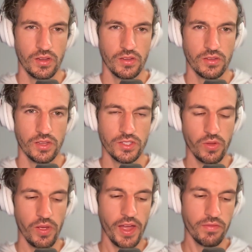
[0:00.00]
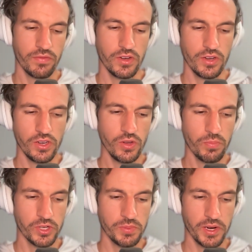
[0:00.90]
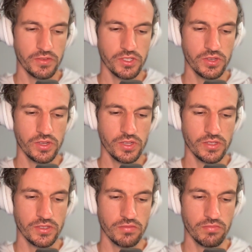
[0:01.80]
And so you have new prospective students.